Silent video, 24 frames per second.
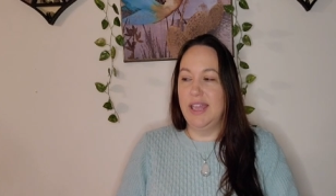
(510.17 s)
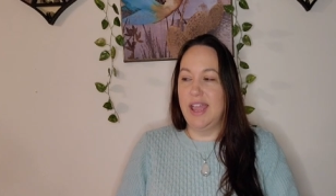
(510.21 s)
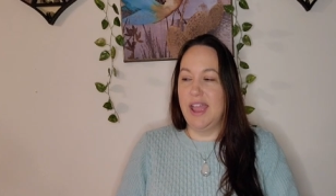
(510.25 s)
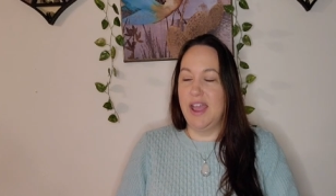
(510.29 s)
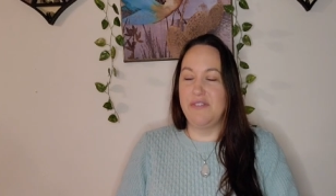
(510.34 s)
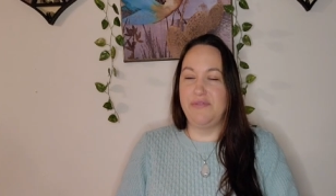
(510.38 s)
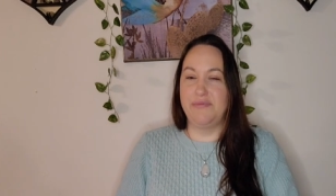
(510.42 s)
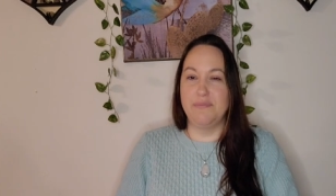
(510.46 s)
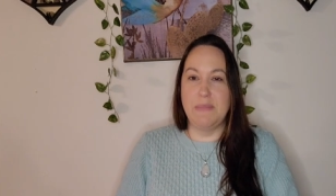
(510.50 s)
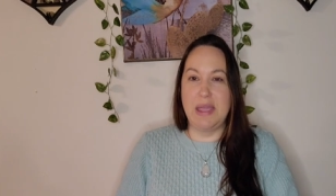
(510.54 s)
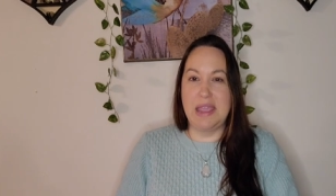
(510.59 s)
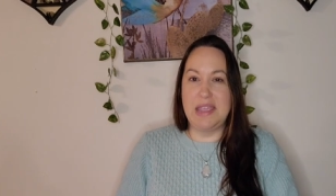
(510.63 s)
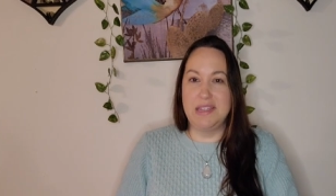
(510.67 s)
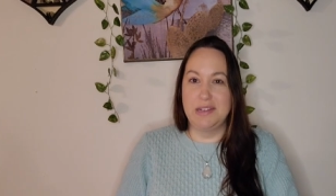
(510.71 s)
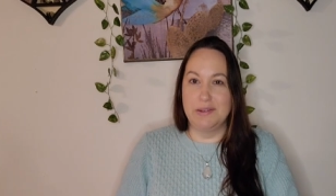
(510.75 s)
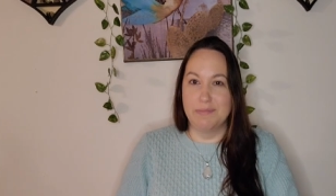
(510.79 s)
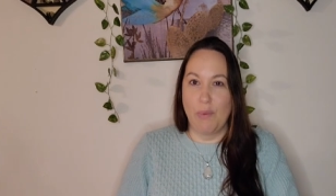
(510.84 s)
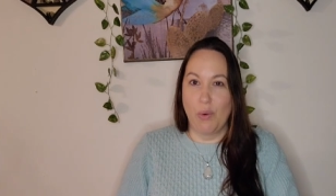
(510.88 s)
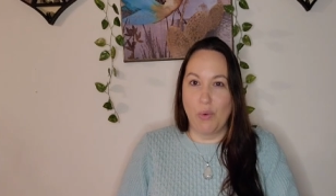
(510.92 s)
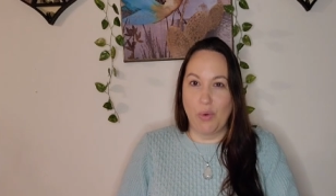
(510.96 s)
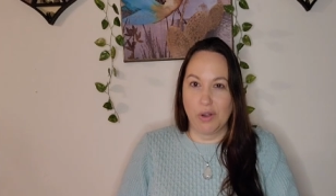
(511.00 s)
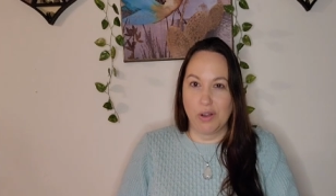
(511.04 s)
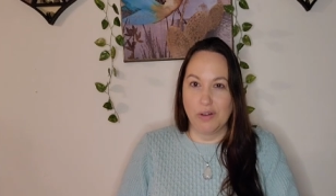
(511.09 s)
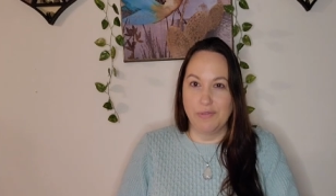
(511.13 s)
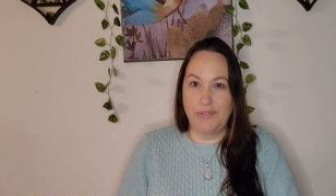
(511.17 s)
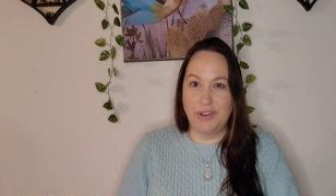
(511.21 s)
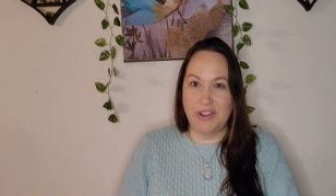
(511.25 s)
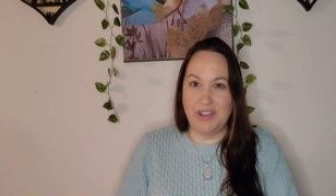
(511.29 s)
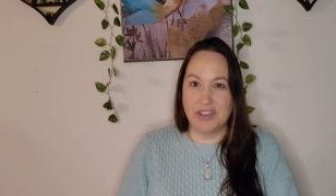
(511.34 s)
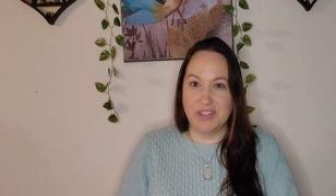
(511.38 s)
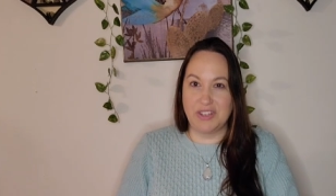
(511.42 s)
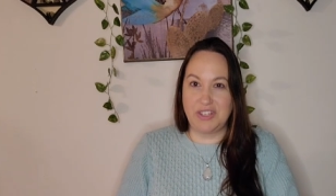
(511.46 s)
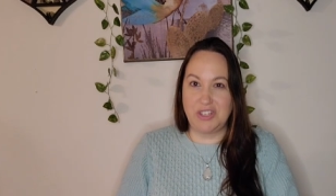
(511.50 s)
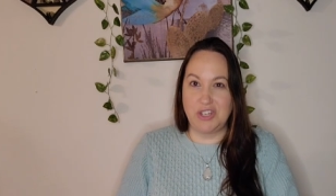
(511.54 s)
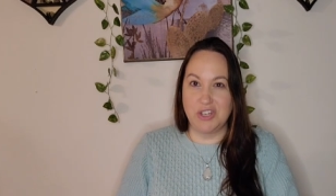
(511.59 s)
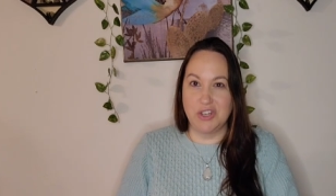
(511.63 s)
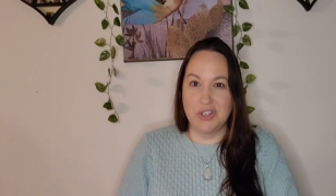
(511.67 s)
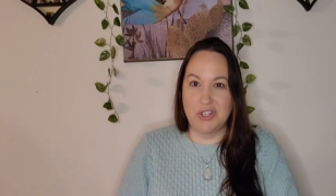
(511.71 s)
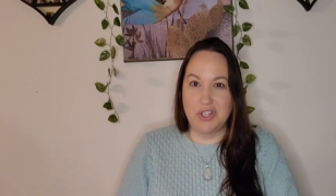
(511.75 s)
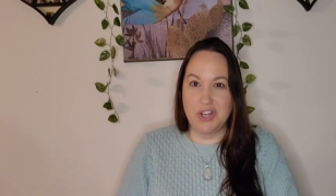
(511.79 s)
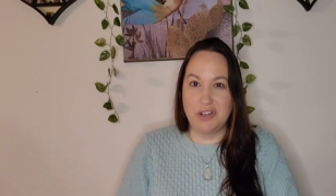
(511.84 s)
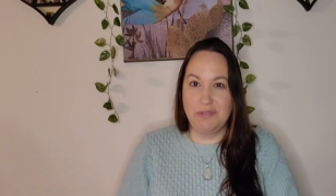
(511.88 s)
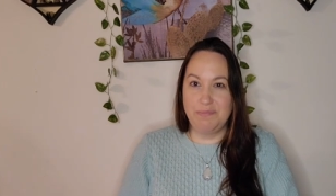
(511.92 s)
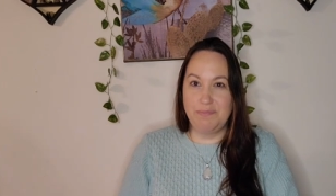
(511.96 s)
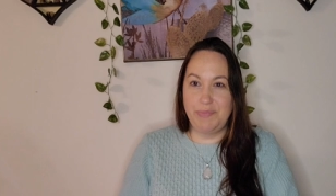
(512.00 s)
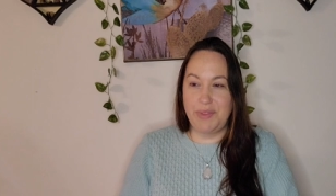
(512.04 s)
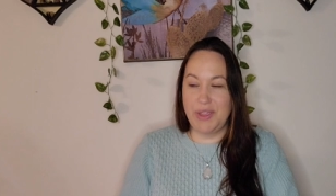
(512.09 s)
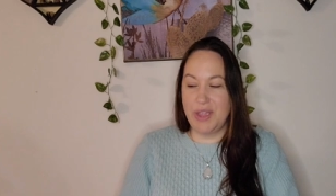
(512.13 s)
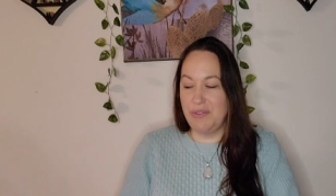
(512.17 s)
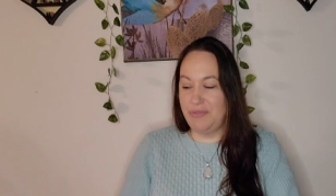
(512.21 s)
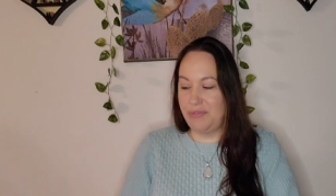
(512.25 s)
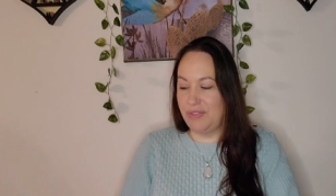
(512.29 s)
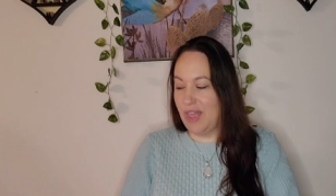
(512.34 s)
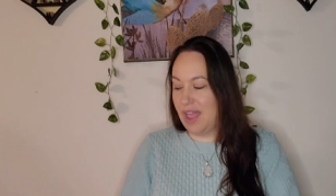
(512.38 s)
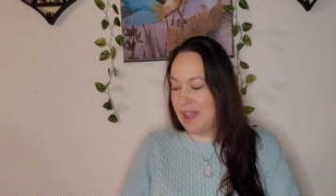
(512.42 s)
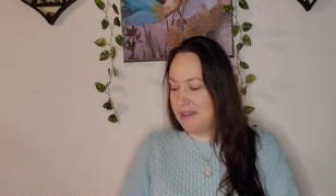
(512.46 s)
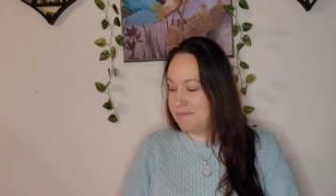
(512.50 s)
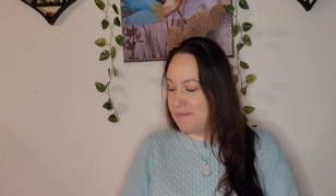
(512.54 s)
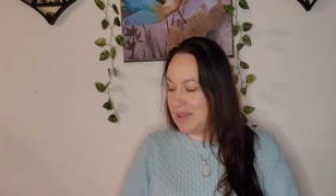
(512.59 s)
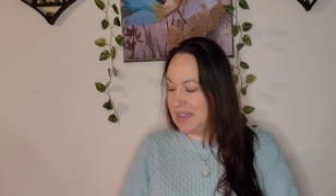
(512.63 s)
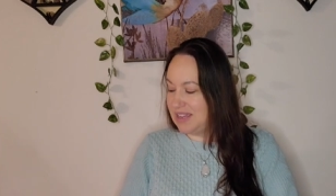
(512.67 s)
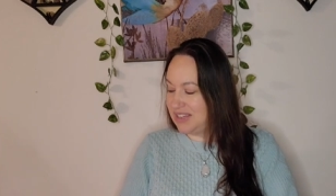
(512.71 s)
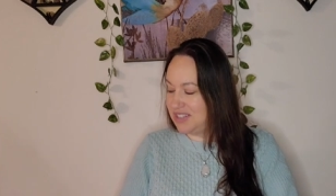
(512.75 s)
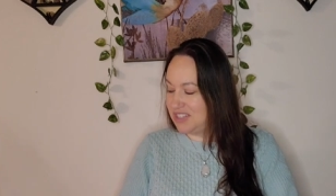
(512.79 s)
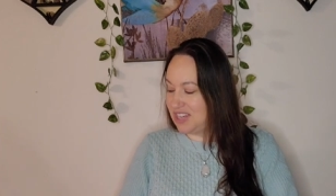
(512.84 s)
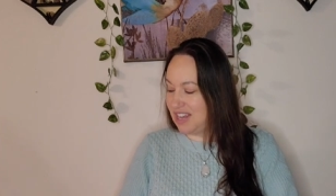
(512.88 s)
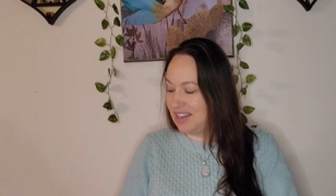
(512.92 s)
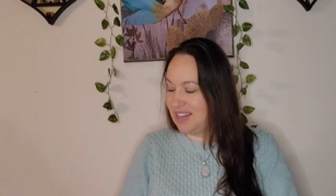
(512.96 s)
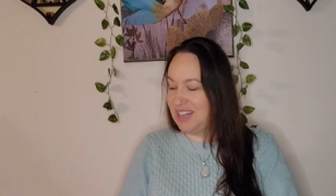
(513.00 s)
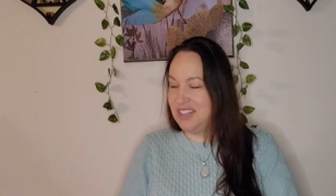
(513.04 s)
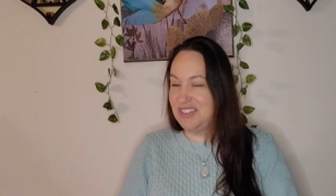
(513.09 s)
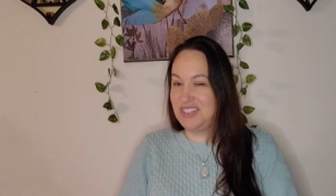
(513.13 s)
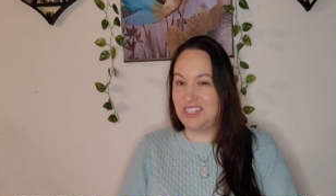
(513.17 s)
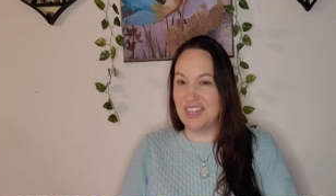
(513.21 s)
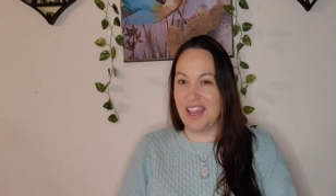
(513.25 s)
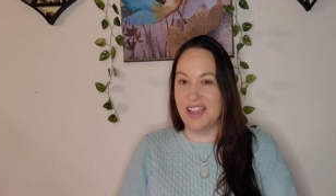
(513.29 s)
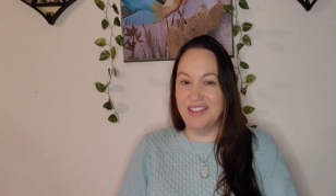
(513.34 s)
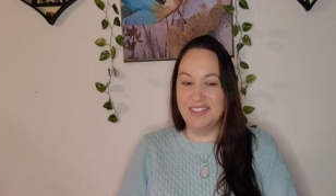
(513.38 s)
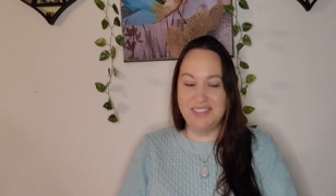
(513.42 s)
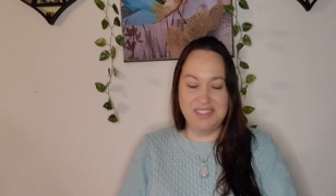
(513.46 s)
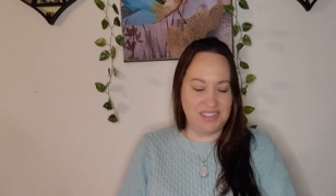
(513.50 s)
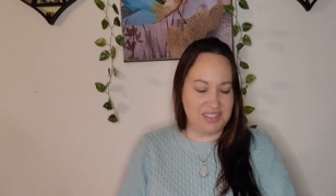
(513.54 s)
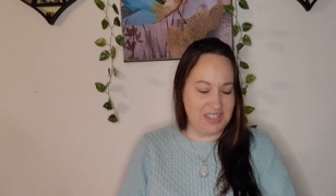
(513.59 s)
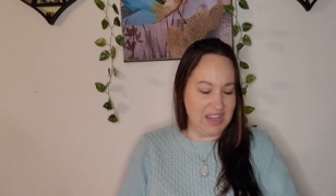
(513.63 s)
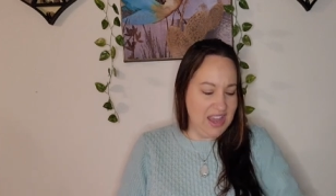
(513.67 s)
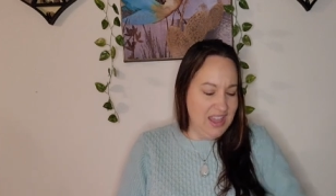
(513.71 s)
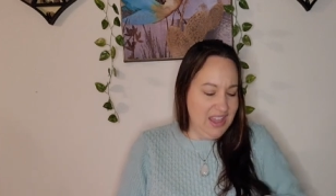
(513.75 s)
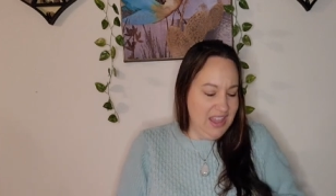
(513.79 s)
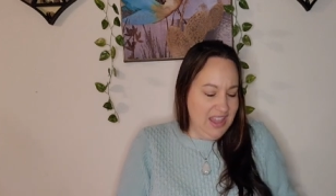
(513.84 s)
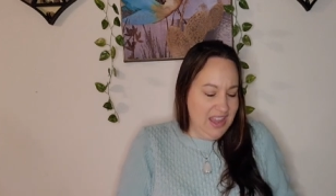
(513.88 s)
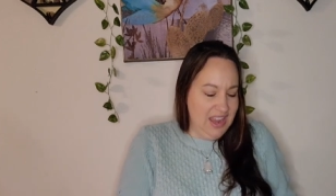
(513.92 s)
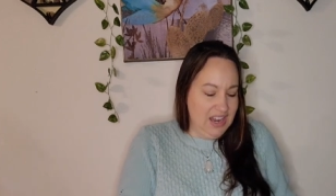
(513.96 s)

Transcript: have made more of a decision, if that makes any sense.